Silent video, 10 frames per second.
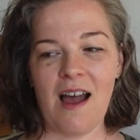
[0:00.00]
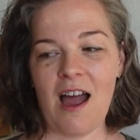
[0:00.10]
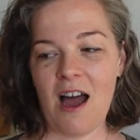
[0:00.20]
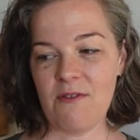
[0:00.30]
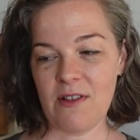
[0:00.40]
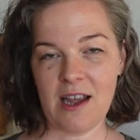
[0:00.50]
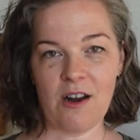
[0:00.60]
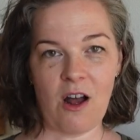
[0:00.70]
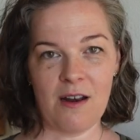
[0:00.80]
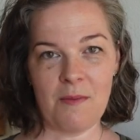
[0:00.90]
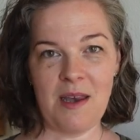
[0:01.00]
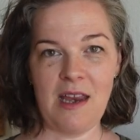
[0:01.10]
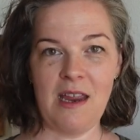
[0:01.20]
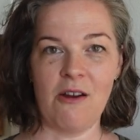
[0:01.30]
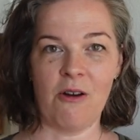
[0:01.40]
I have like an ottoman
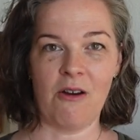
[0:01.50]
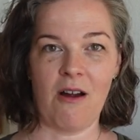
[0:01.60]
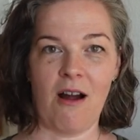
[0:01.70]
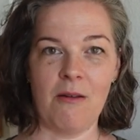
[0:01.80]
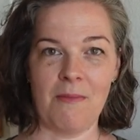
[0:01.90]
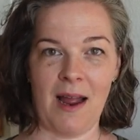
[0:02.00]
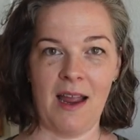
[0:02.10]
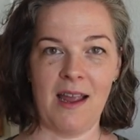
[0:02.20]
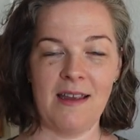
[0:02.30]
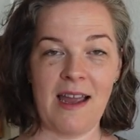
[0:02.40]
here on my